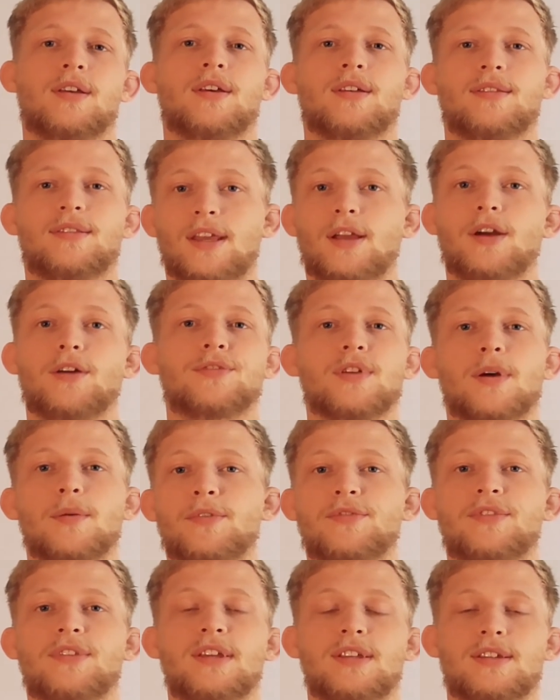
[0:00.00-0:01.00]
take off some
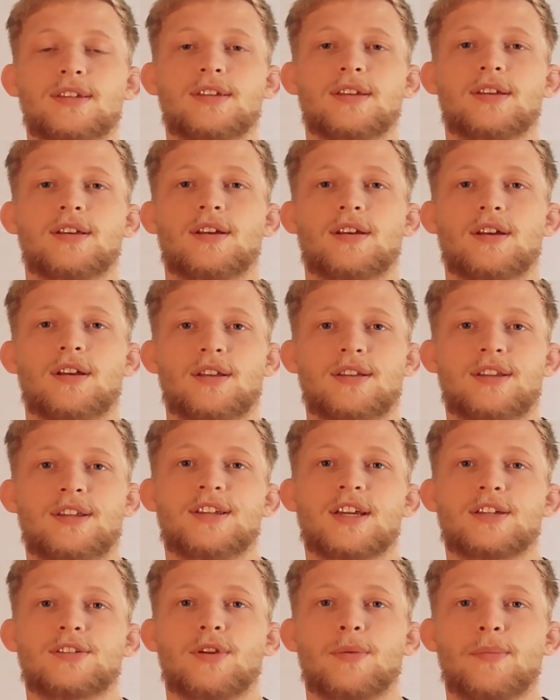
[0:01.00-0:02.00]
of these
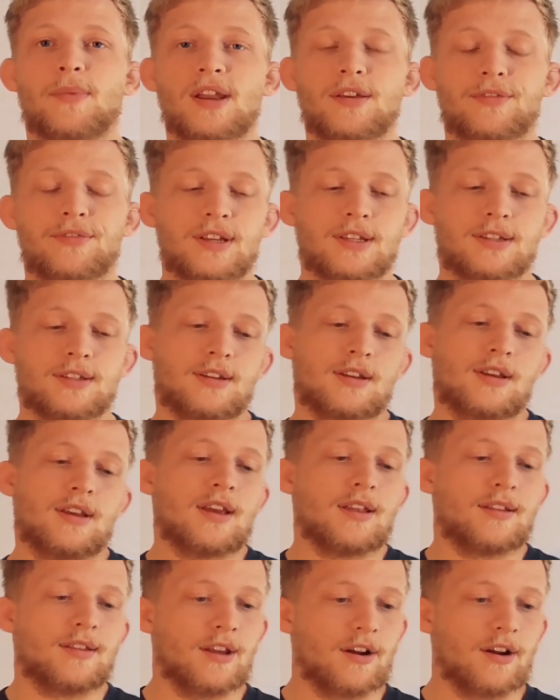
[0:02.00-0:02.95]
extra benefits. They